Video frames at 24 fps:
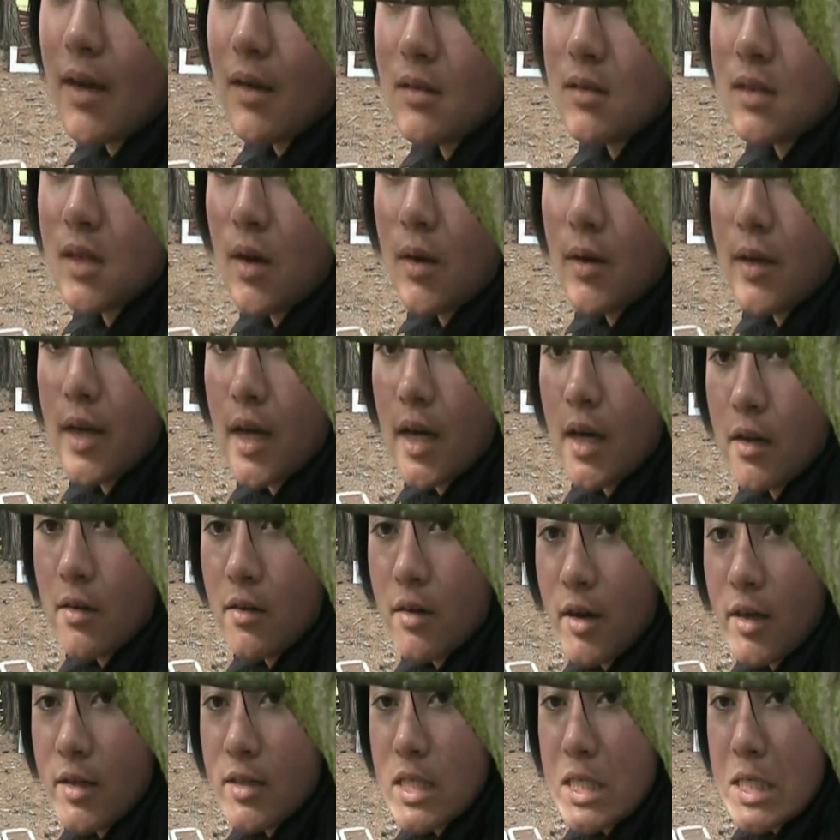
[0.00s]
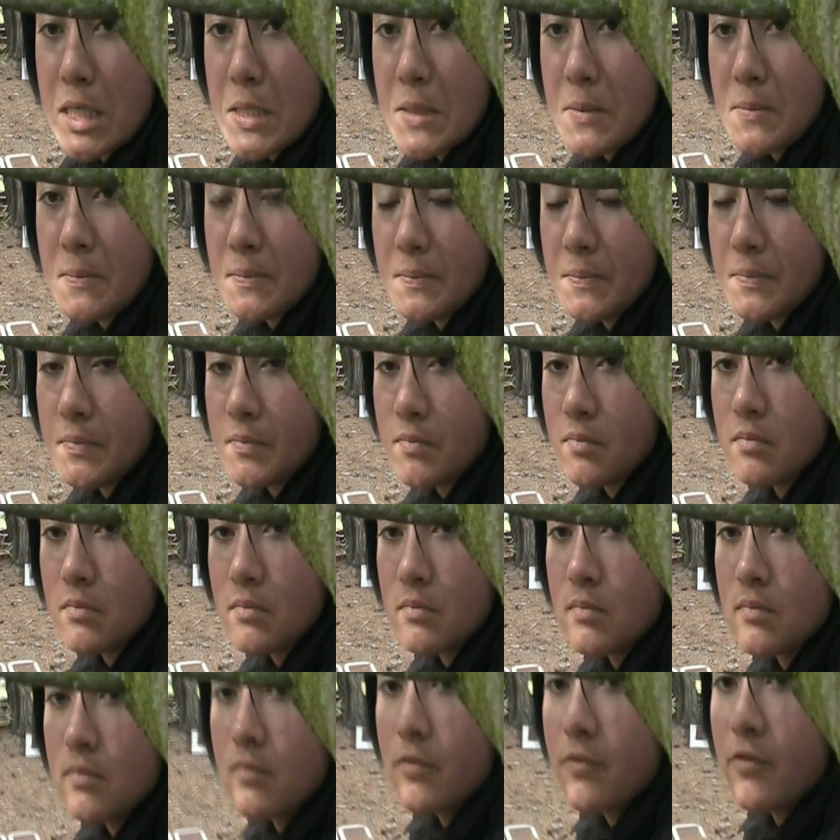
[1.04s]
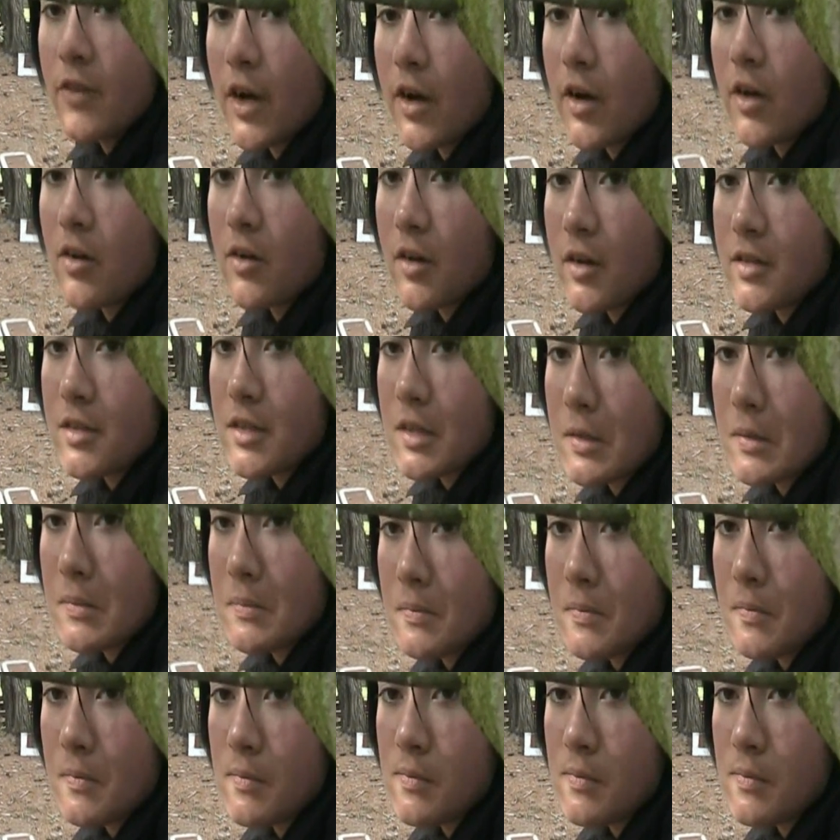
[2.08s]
Michael's going kind of crazy. Very crazy.